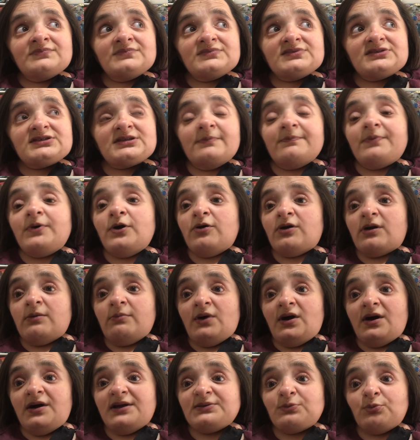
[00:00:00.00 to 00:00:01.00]
some
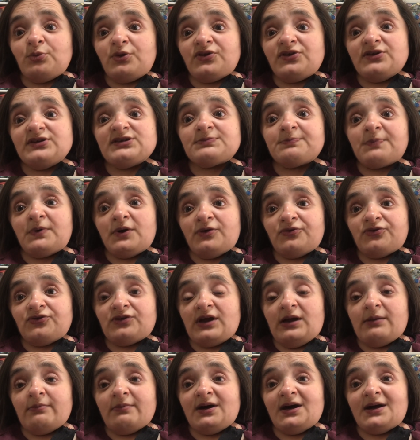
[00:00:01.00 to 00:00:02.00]
Pokemon with his
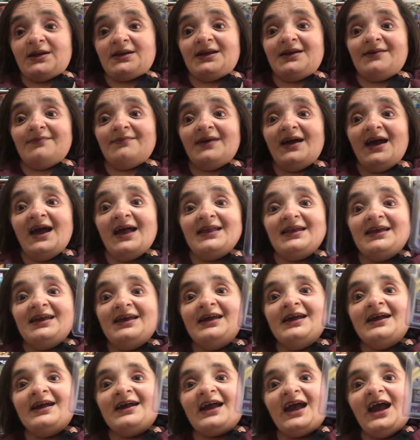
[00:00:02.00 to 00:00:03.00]
birthday money, and
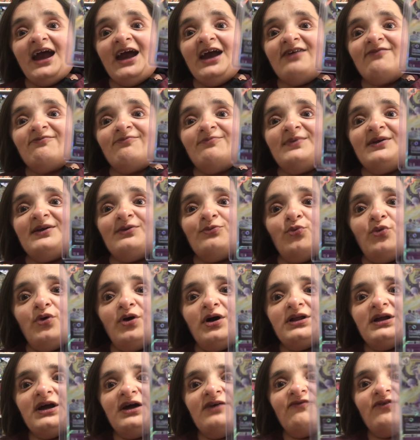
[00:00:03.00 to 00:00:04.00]
he gave me
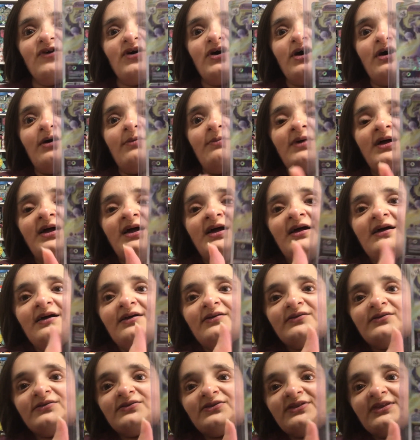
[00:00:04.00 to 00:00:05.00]
one of them.
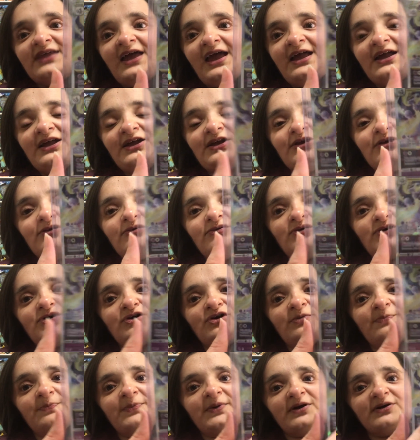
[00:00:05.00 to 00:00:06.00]
Thank you,
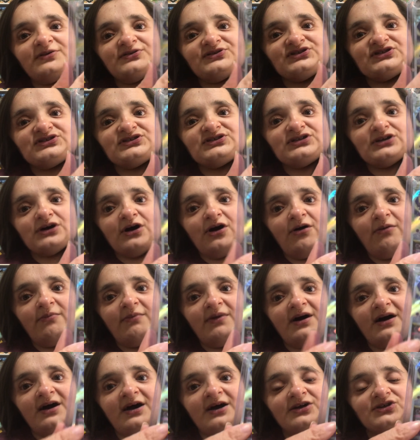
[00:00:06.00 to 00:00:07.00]
Cooper, so
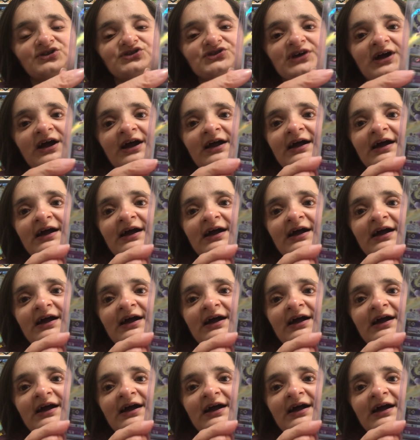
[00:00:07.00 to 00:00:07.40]
much. I